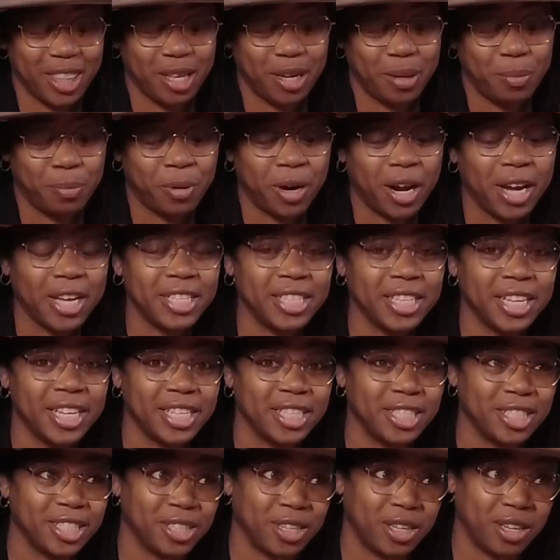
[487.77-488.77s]
The
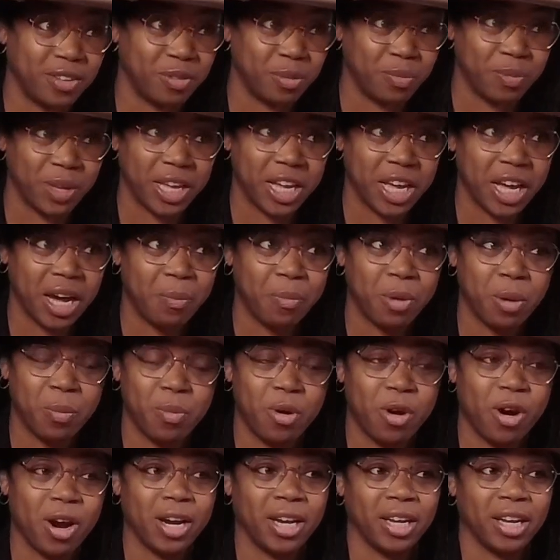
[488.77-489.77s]
process to even become a
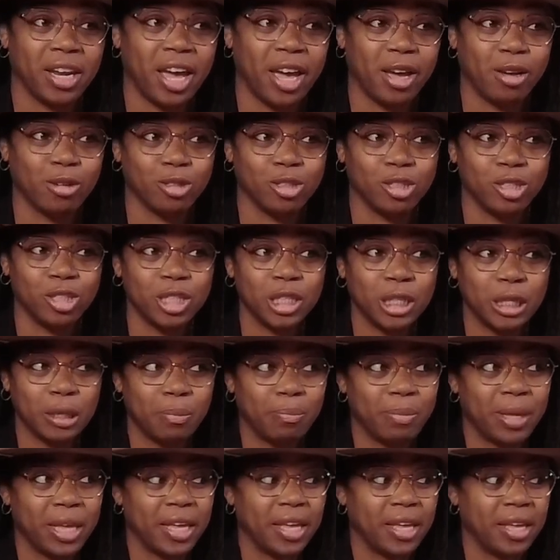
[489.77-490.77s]
bar and lounge took
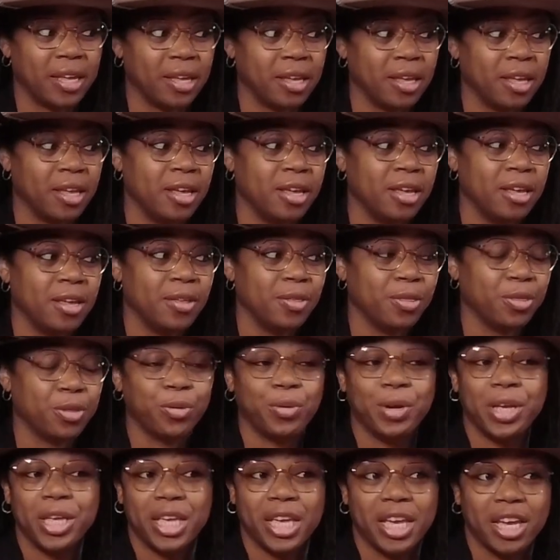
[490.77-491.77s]
me
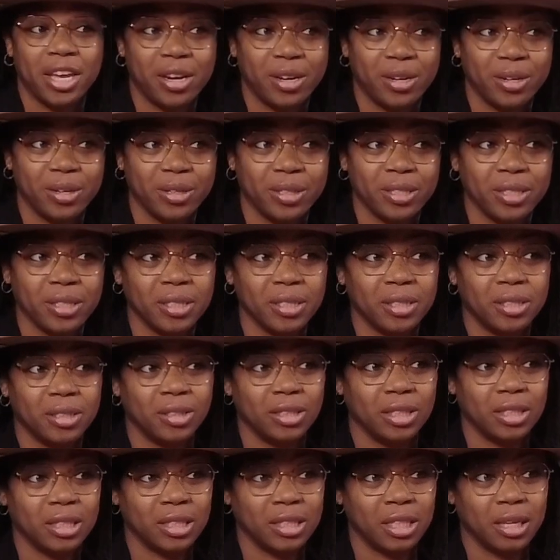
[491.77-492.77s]
3 years.
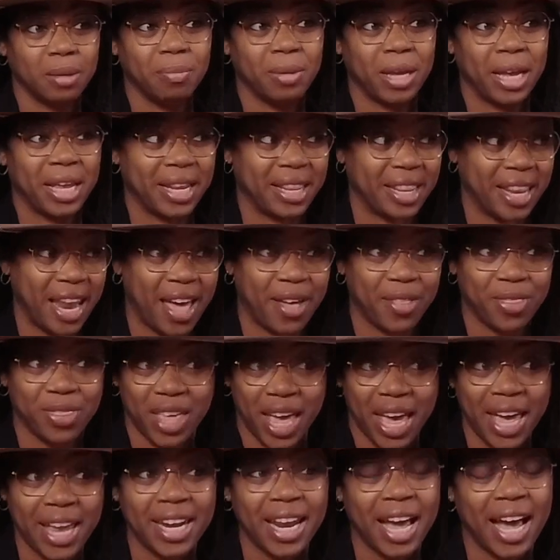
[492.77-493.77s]
And now
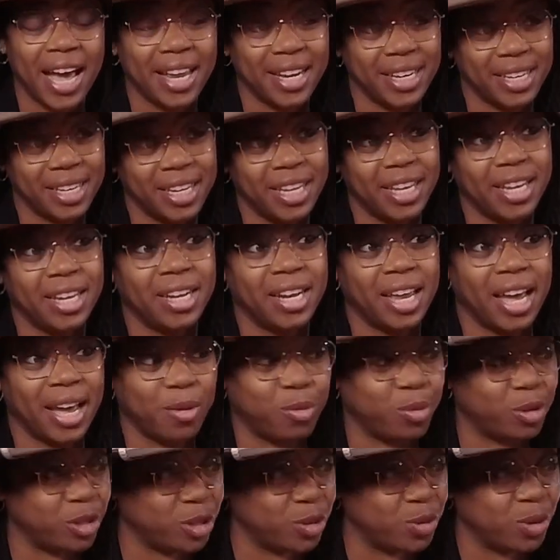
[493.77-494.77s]
that I
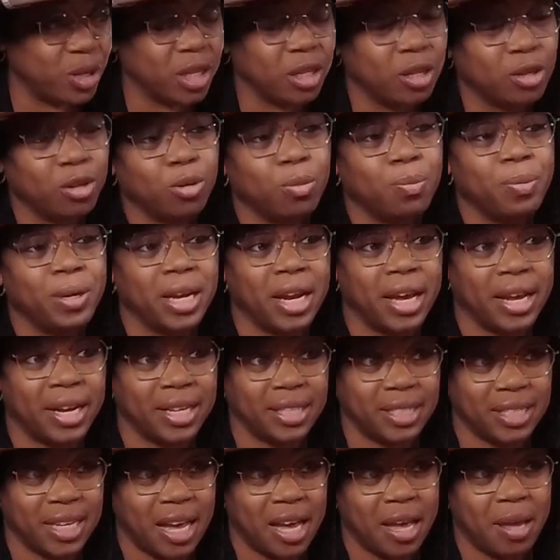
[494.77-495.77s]
would do a little bit at
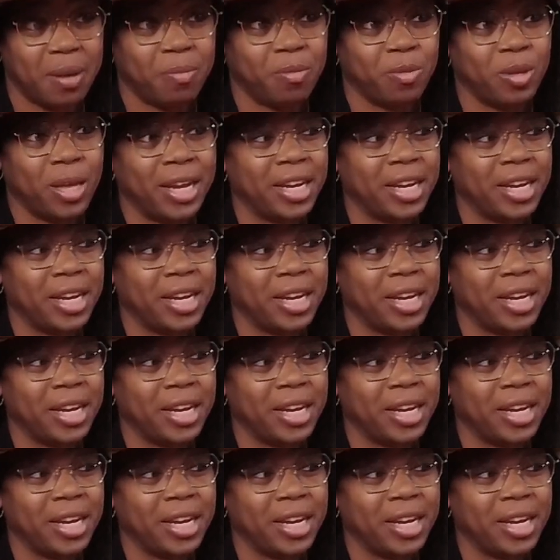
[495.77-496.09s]
a time.